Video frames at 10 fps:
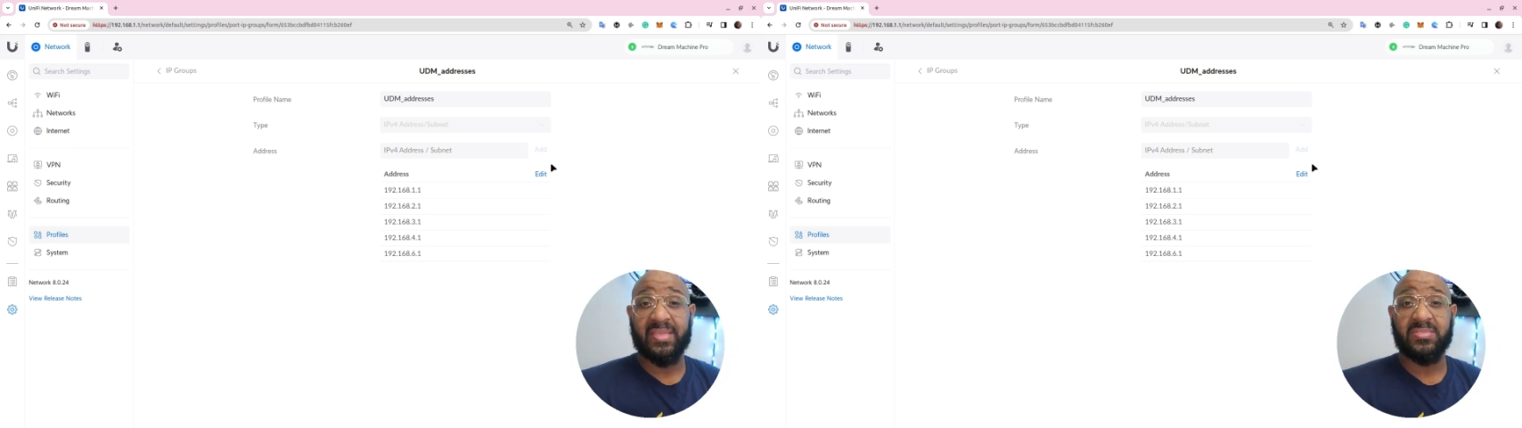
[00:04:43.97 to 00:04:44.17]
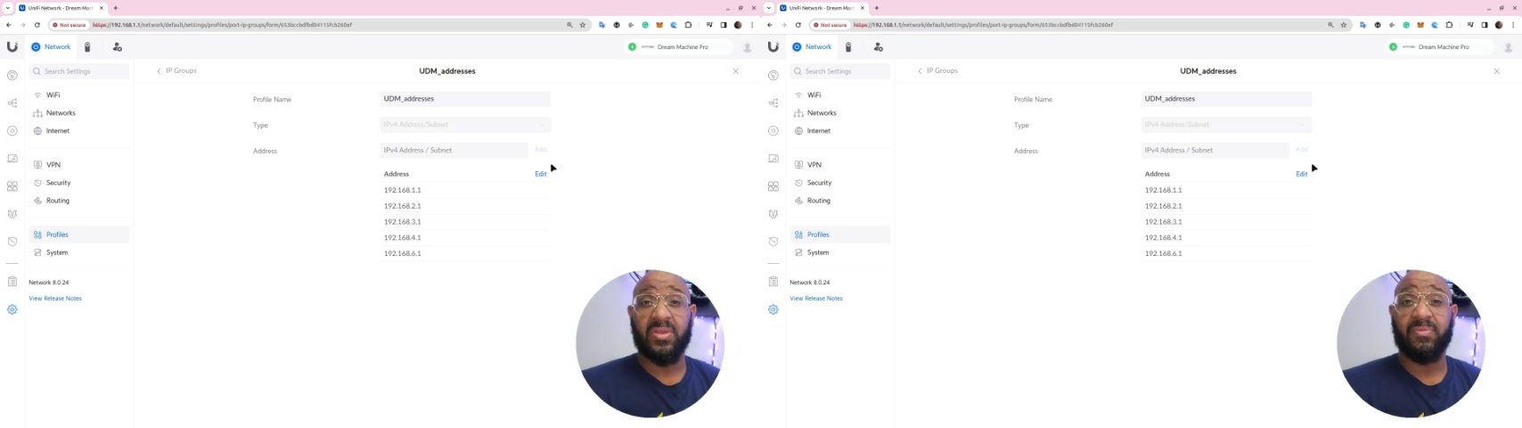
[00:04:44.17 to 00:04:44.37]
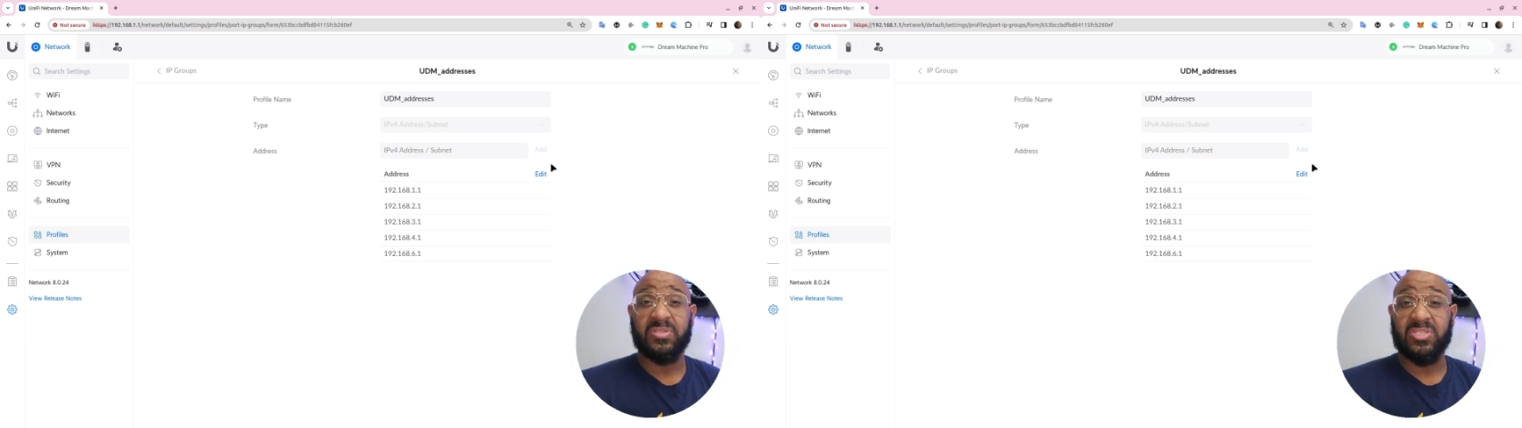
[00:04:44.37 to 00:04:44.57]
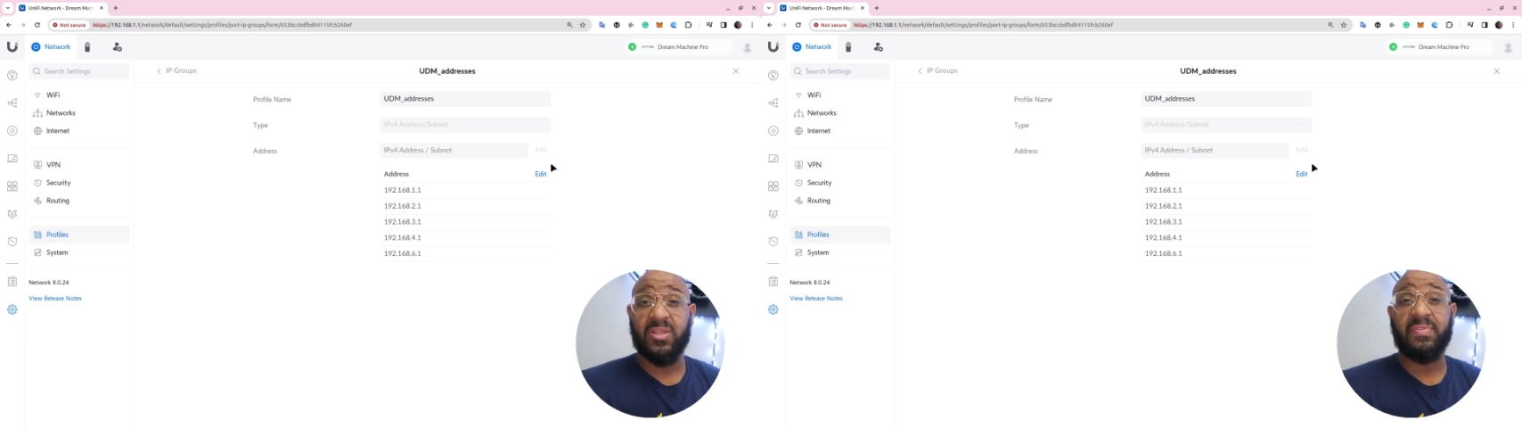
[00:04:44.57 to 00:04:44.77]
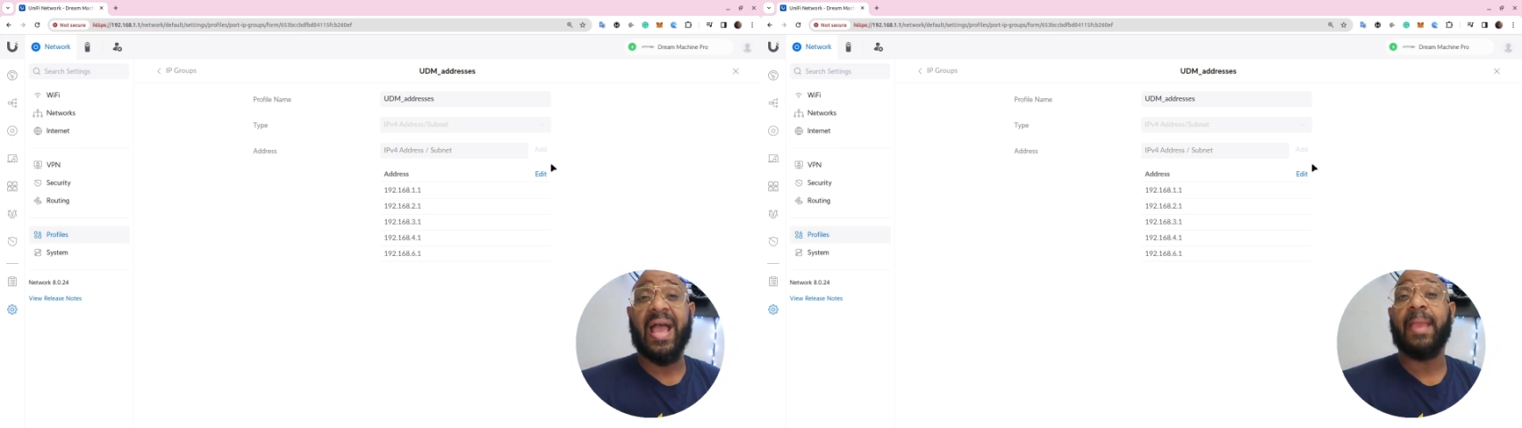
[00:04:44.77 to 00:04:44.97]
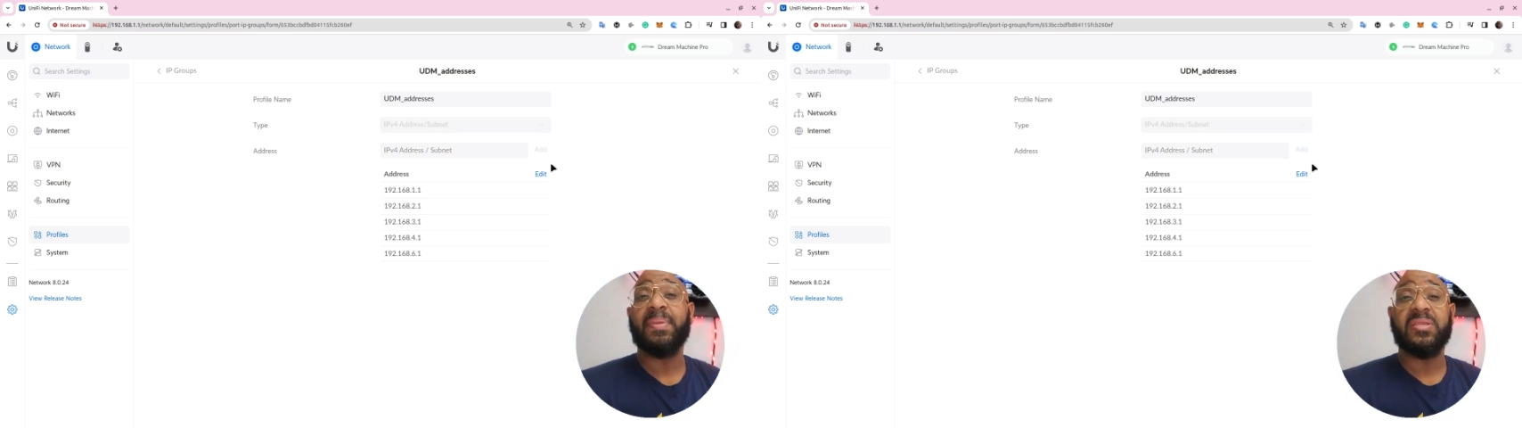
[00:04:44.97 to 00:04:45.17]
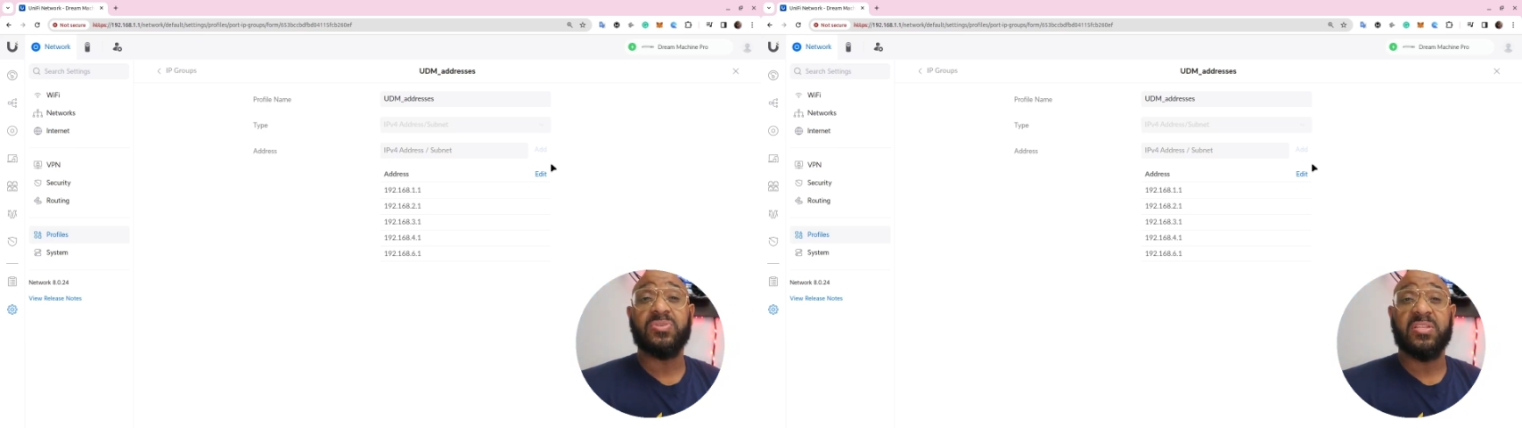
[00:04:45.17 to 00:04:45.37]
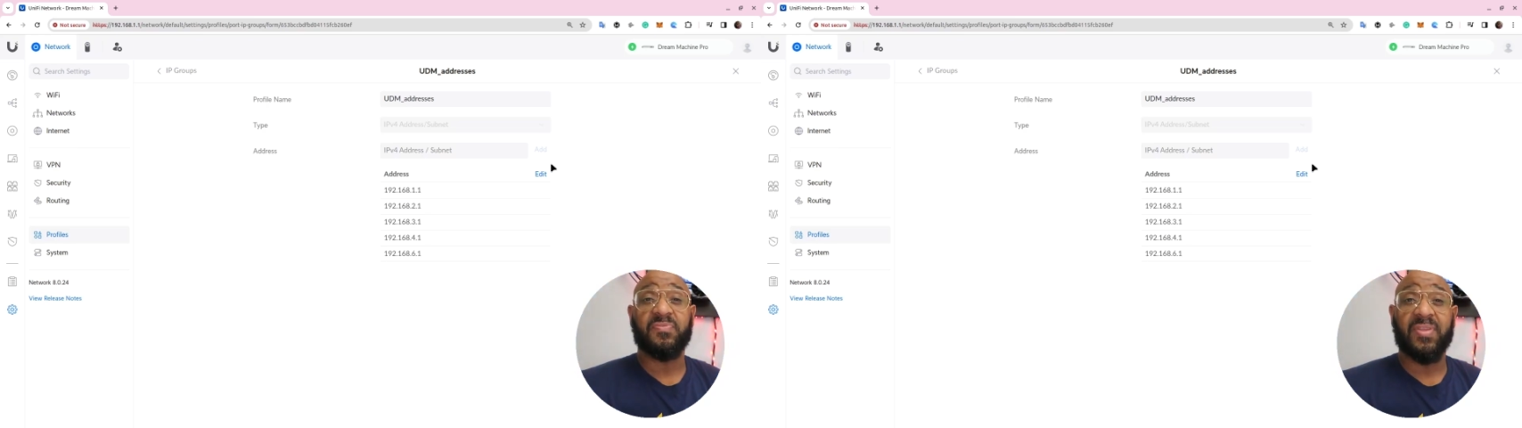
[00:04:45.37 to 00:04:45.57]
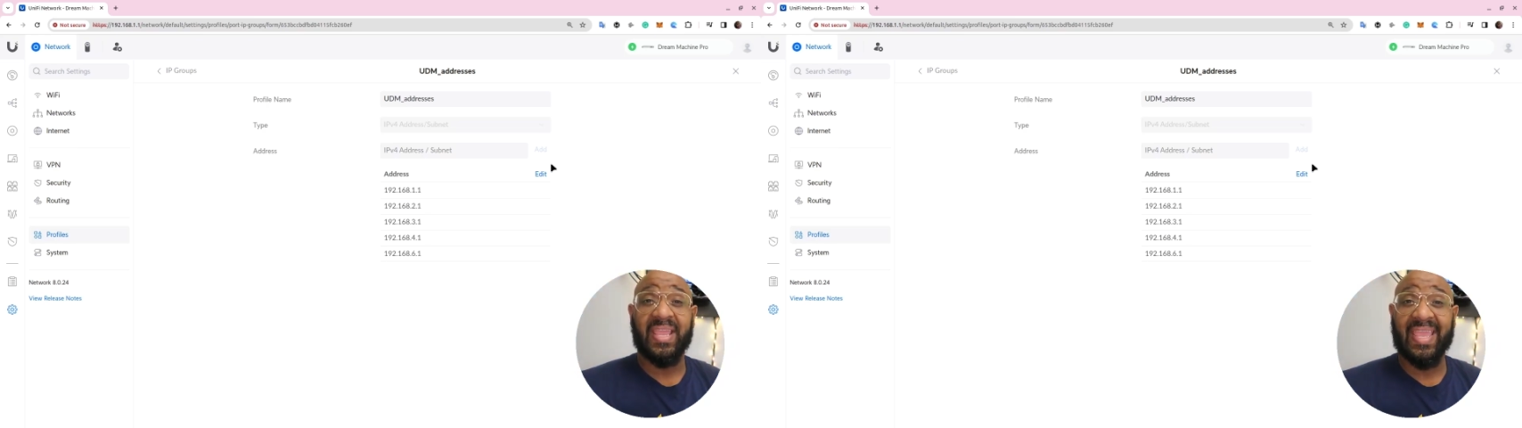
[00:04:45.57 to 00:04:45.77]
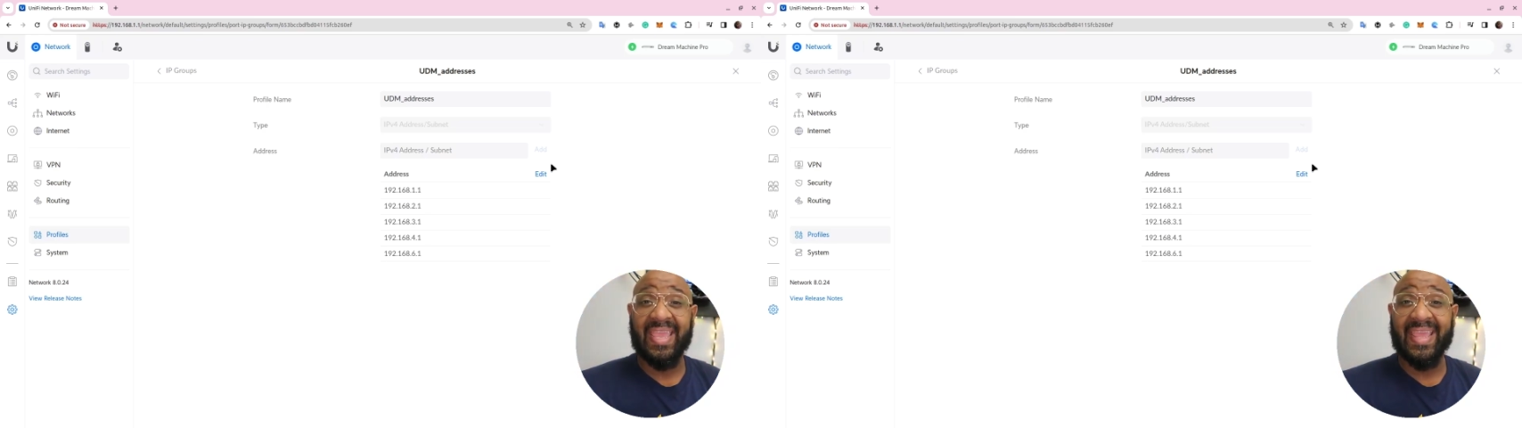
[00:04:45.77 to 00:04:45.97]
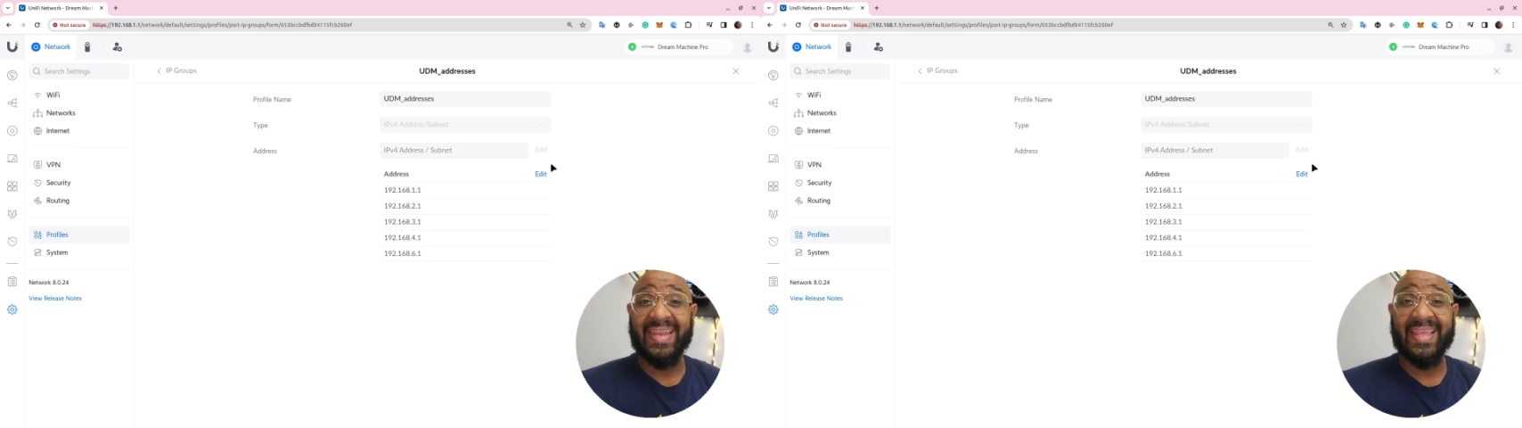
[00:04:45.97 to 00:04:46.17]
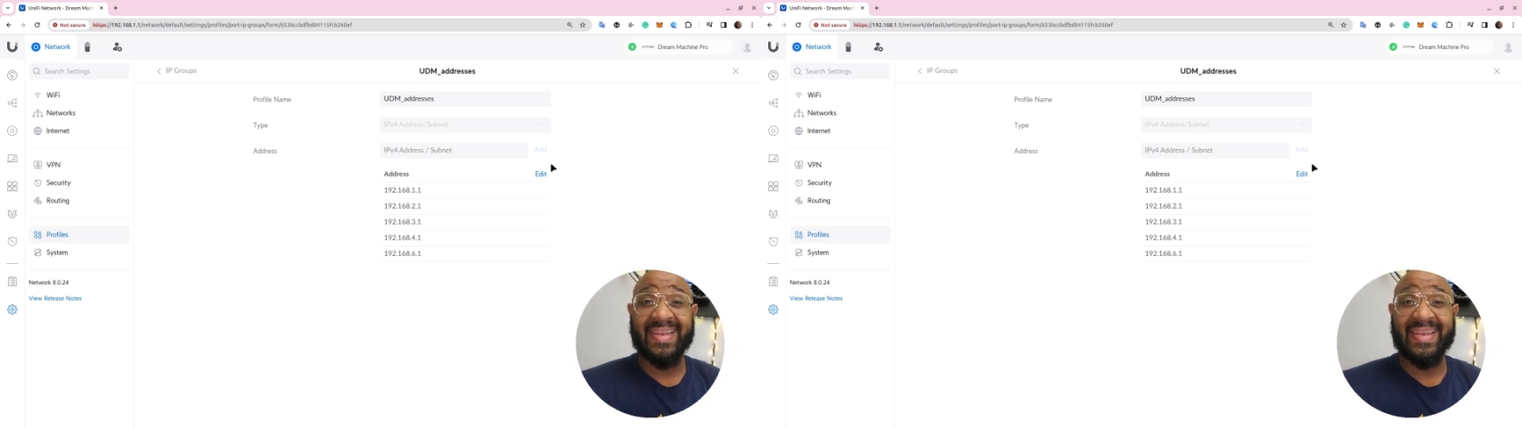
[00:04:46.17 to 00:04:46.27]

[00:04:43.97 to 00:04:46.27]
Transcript: space or a reserved IP address for